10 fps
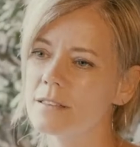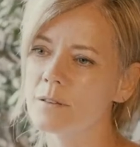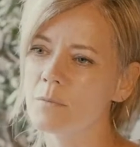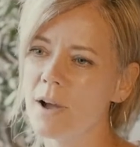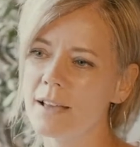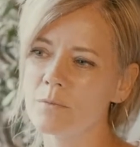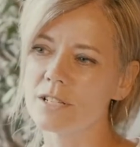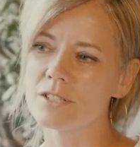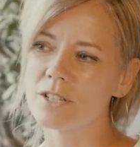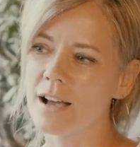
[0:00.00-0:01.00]
the way in
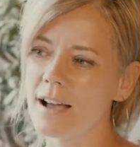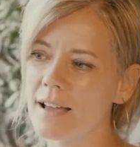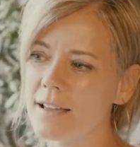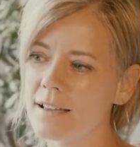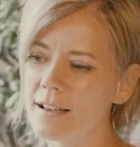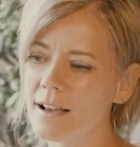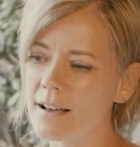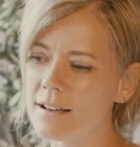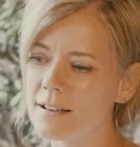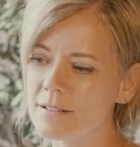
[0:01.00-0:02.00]
which I
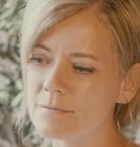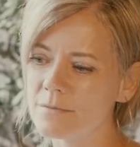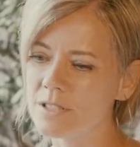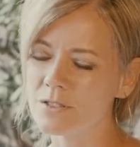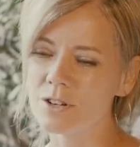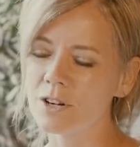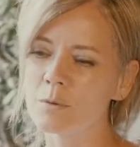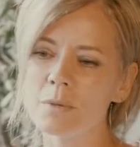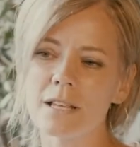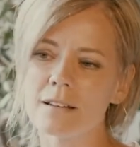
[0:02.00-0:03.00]

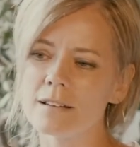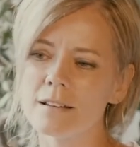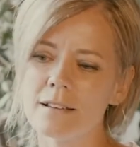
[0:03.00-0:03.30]
determine